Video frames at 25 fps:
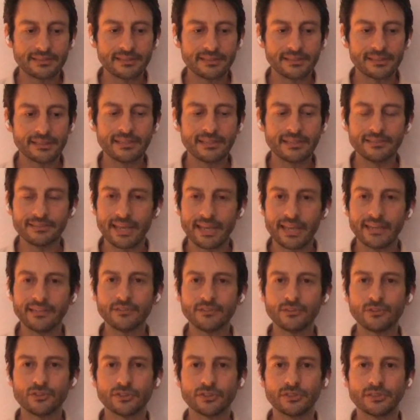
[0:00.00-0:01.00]
his
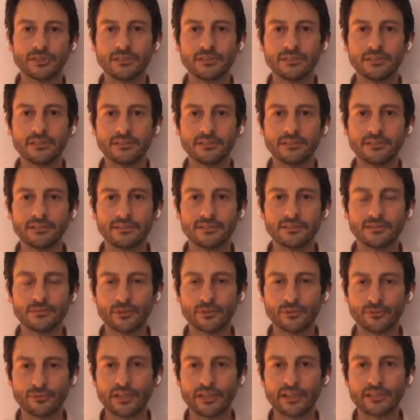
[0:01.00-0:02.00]
energy
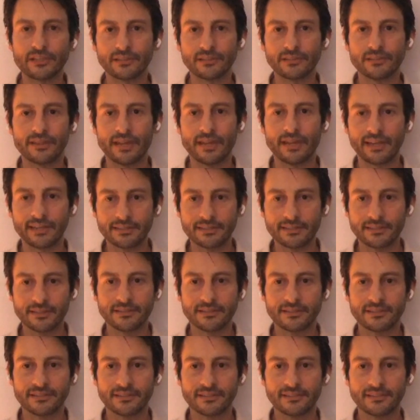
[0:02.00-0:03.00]
reflected that.
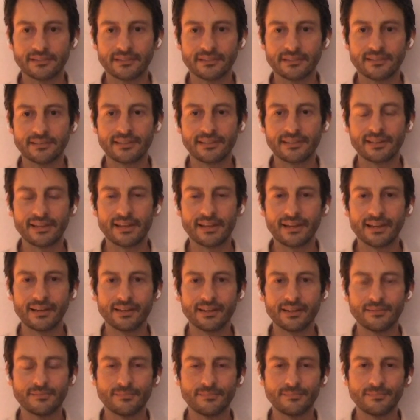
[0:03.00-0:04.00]

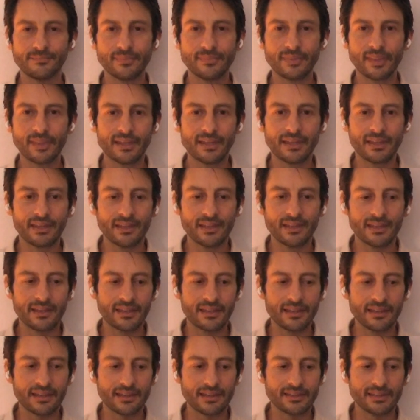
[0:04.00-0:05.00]
Um,
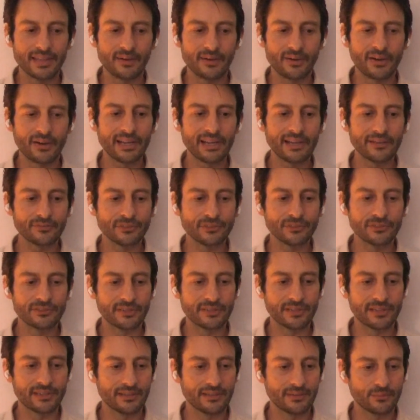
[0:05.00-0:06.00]
Now, I have to
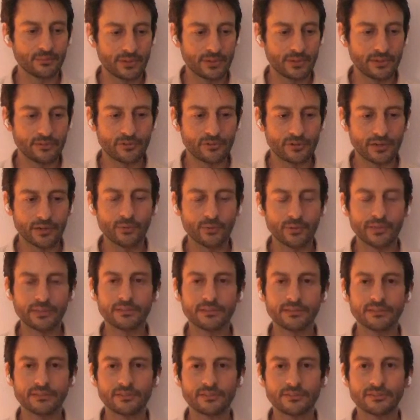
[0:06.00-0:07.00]
say that whenever I went
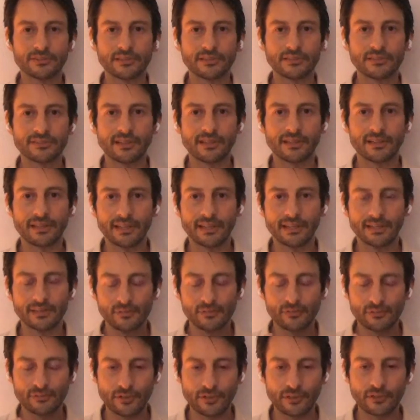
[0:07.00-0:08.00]
into satsang, I
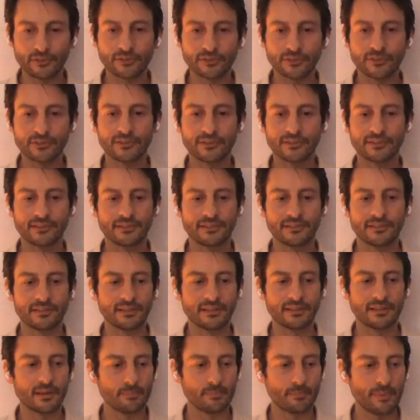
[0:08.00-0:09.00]
felt
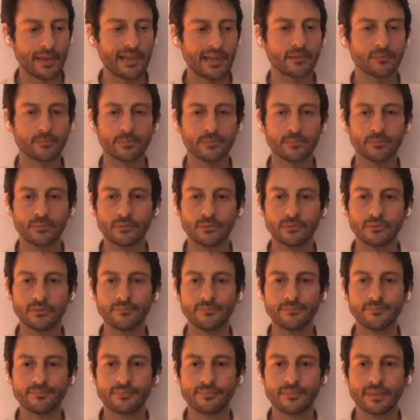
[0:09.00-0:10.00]
a palpable
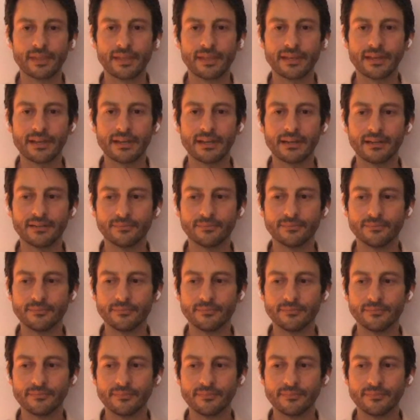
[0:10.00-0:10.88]
um,